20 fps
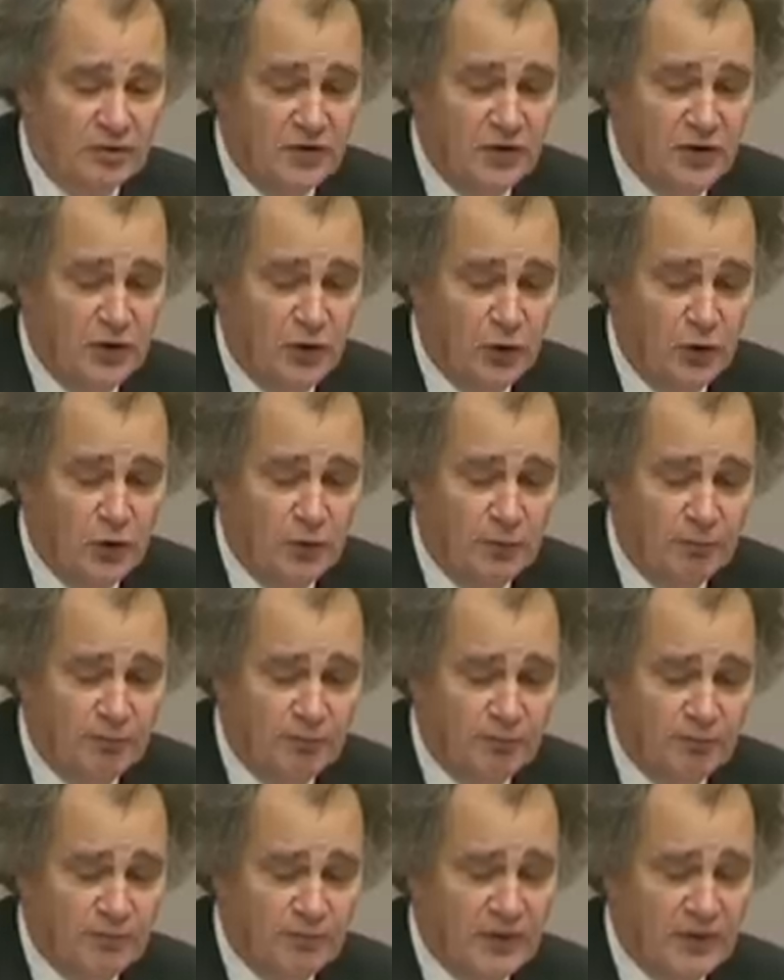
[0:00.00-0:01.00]
new
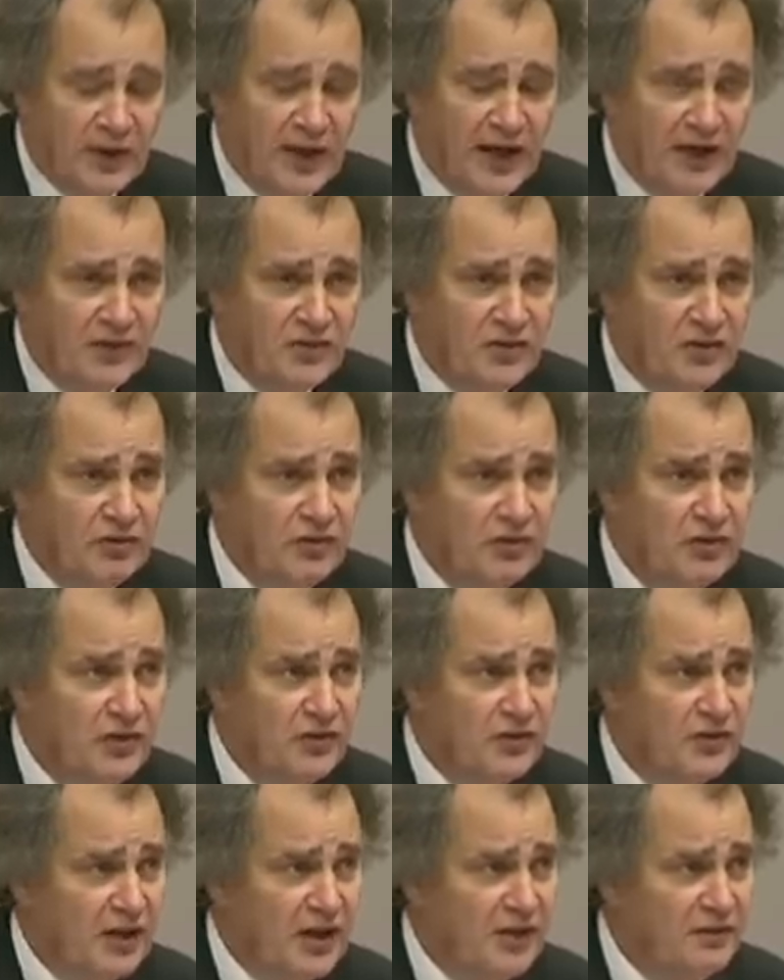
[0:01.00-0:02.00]

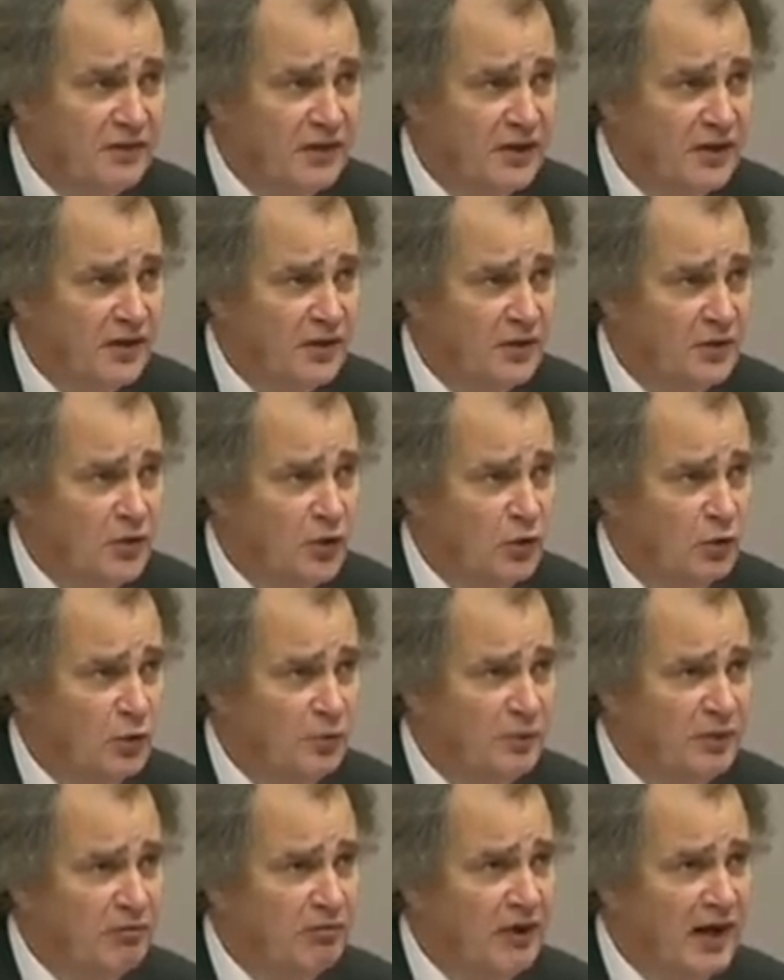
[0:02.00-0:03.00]
activities that I think are,
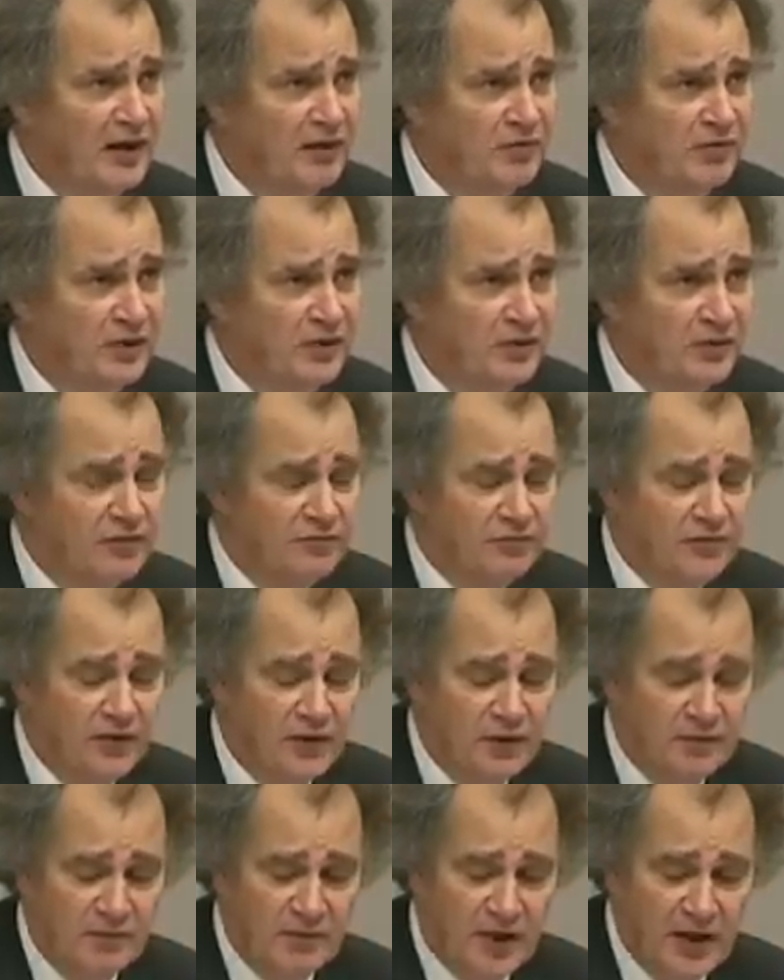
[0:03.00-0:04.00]
would be relevant
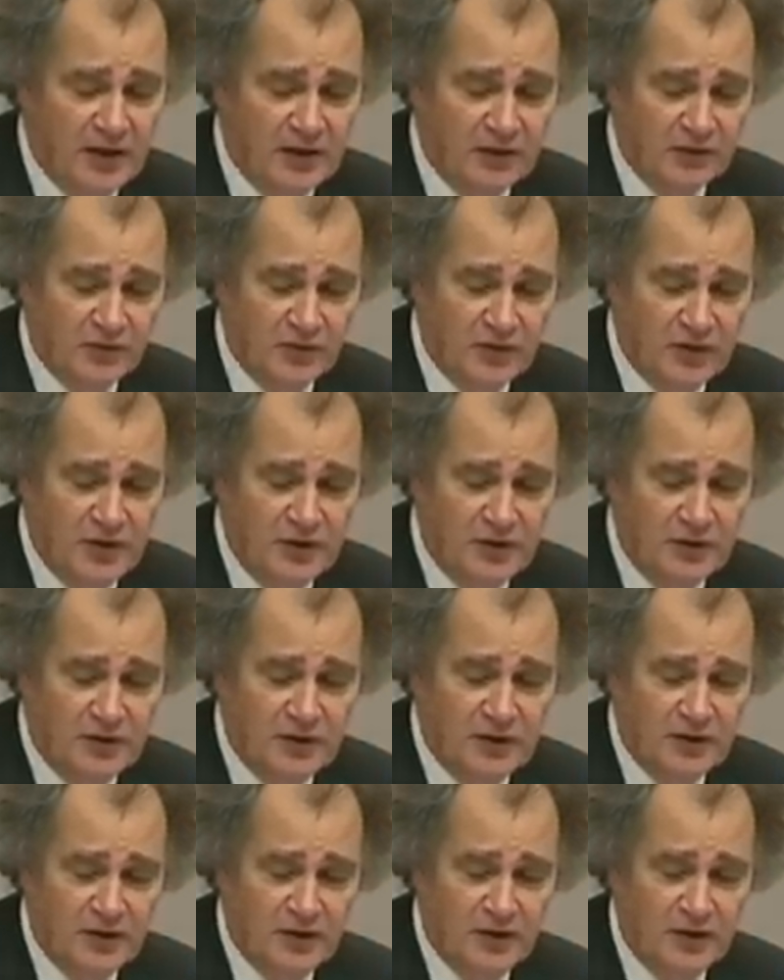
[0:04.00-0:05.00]
for A L T
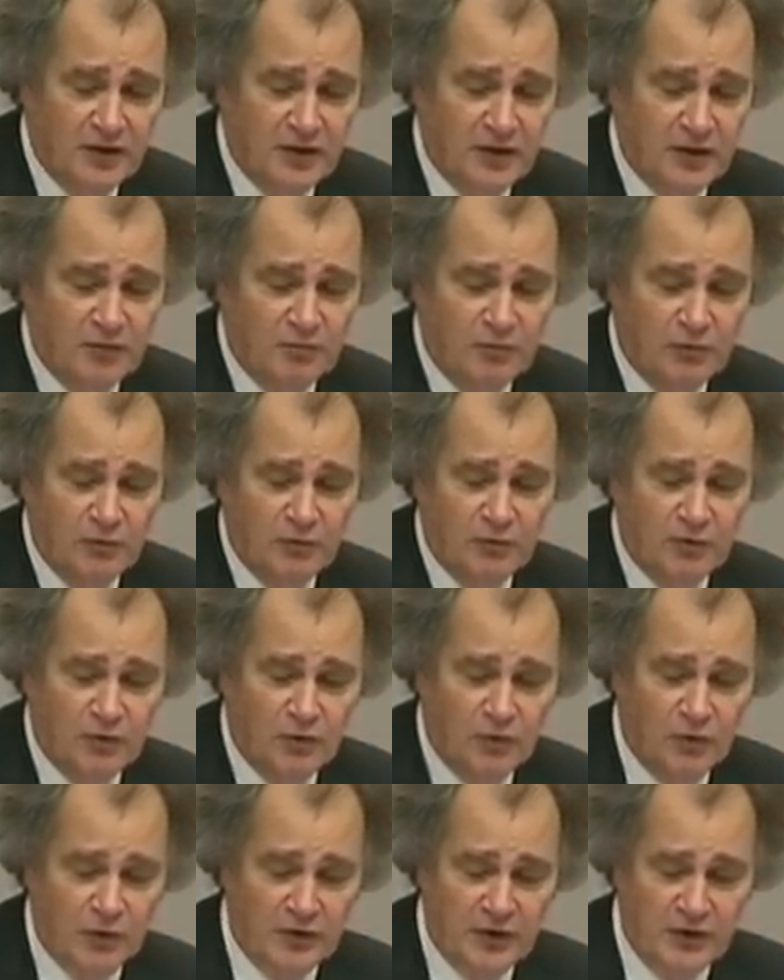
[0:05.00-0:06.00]
um,
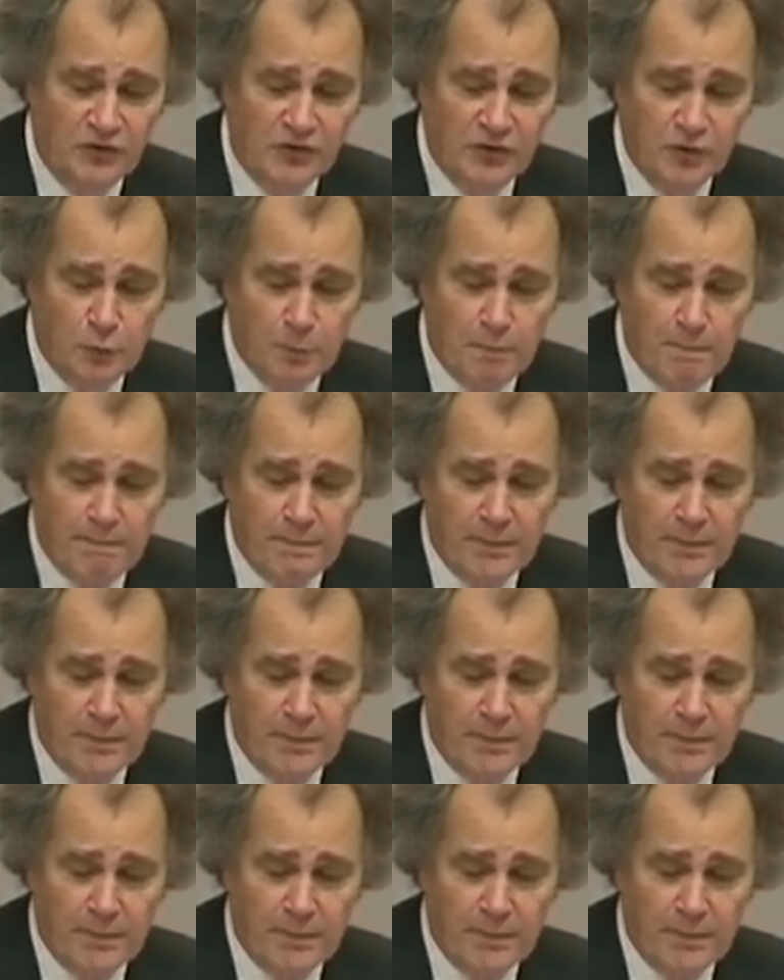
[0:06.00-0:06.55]
audience.